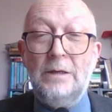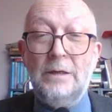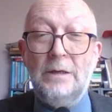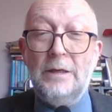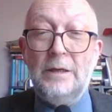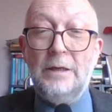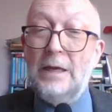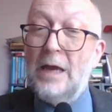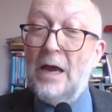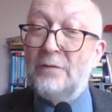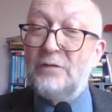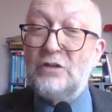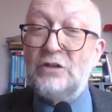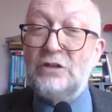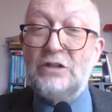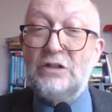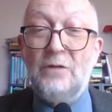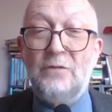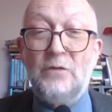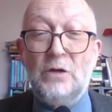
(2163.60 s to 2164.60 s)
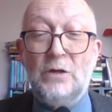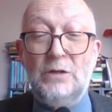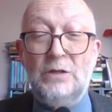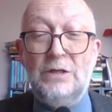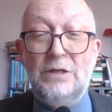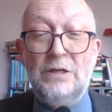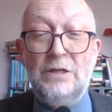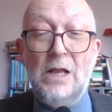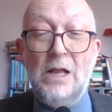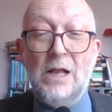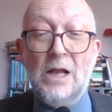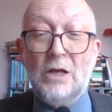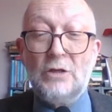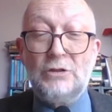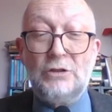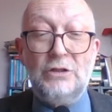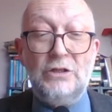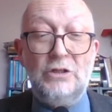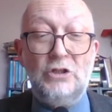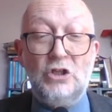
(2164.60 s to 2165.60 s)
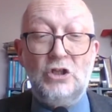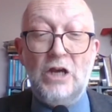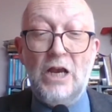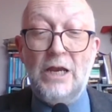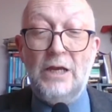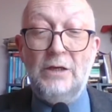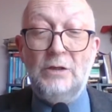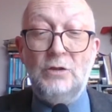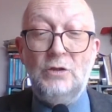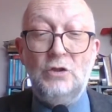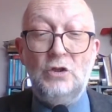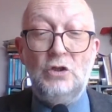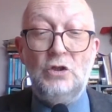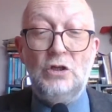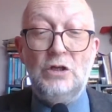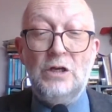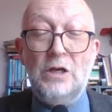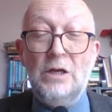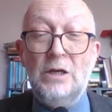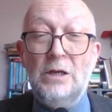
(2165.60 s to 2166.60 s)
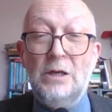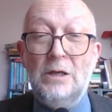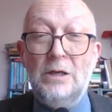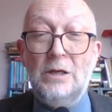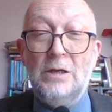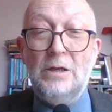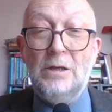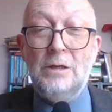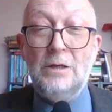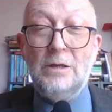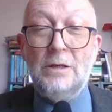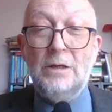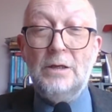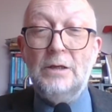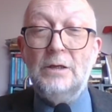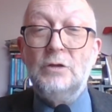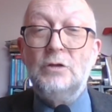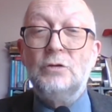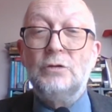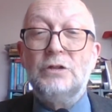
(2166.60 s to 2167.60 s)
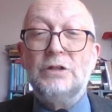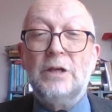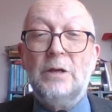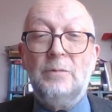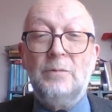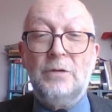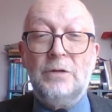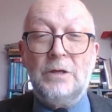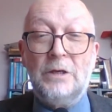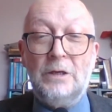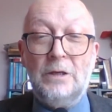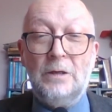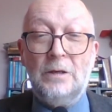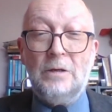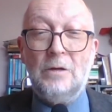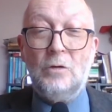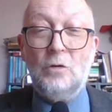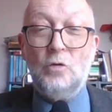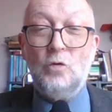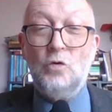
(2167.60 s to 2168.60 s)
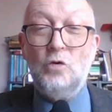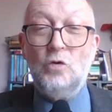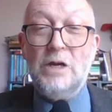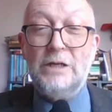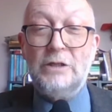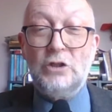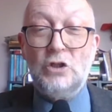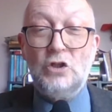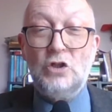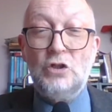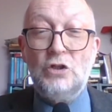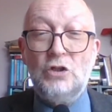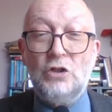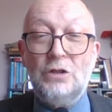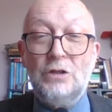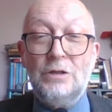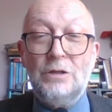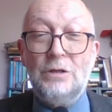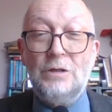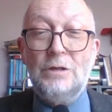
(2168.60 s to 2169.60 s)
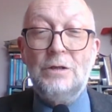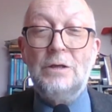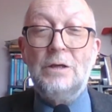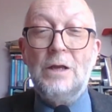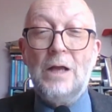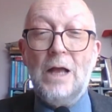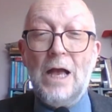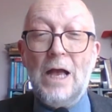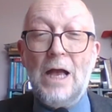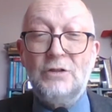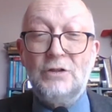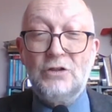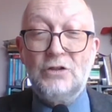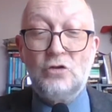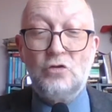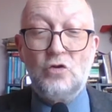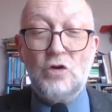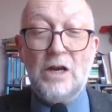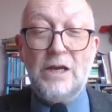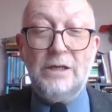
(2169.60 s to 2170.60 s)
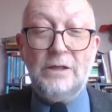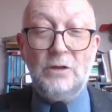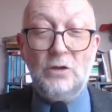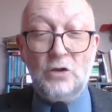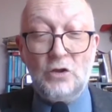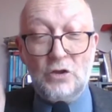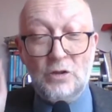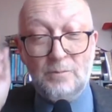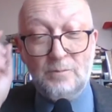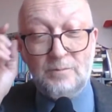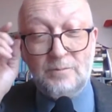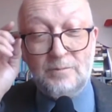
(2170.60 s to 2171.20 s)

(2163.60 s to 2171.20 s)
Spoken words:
He hath suffered a sea change into something rich and strange."